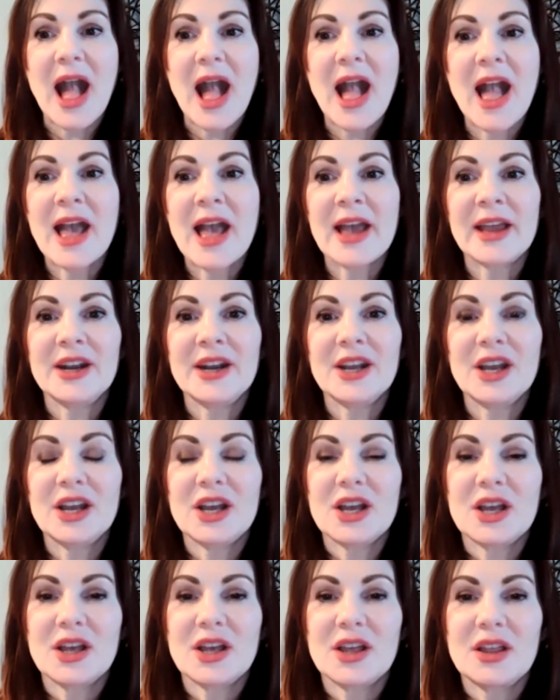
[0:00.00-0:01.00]
And
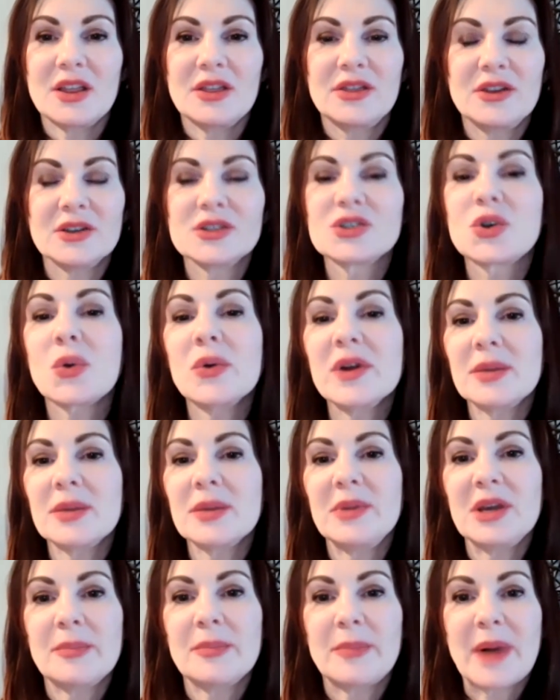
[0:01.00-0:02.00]
there's going to
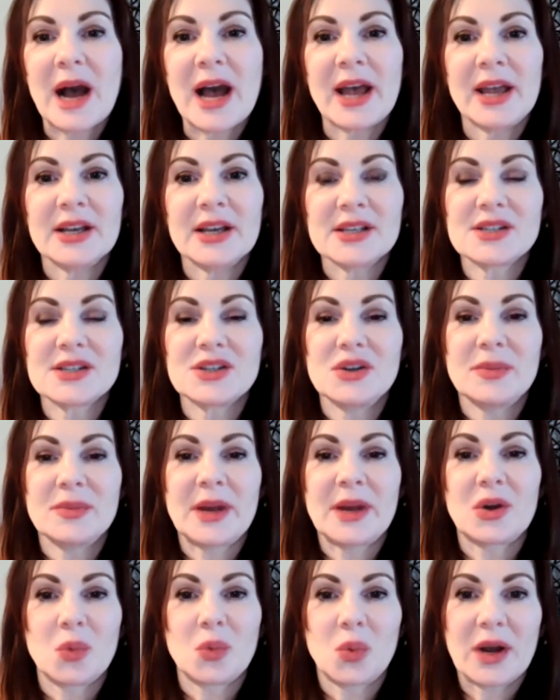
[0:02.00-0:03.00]
be a bias no
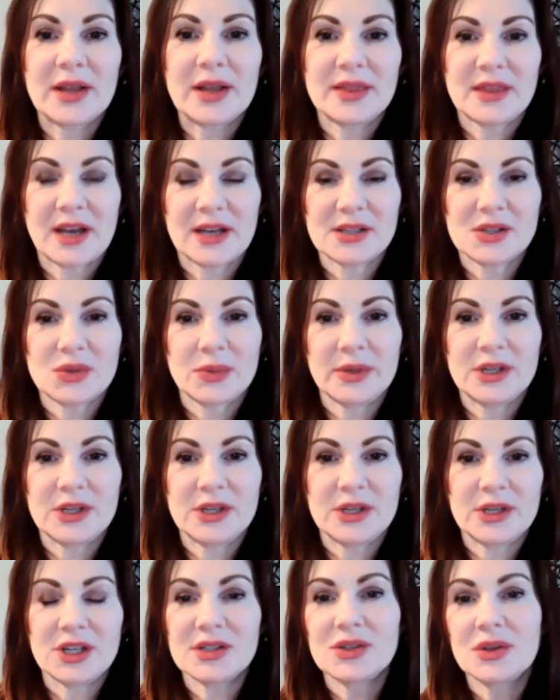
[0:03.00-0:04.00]
matter what that switch
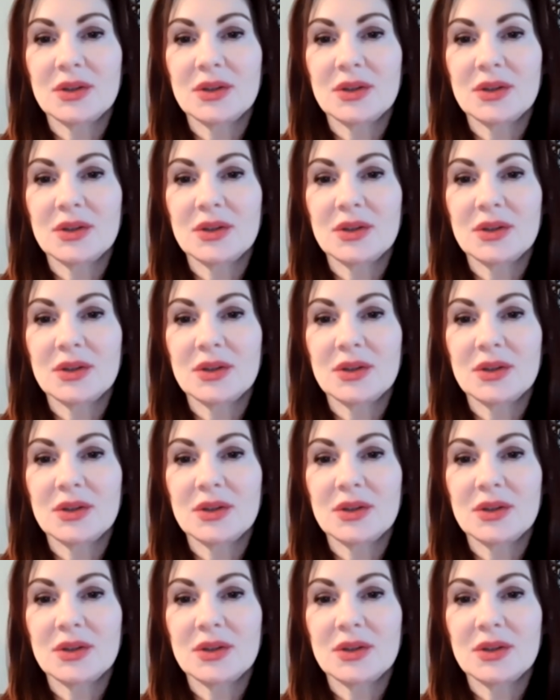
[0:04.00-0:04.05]
is.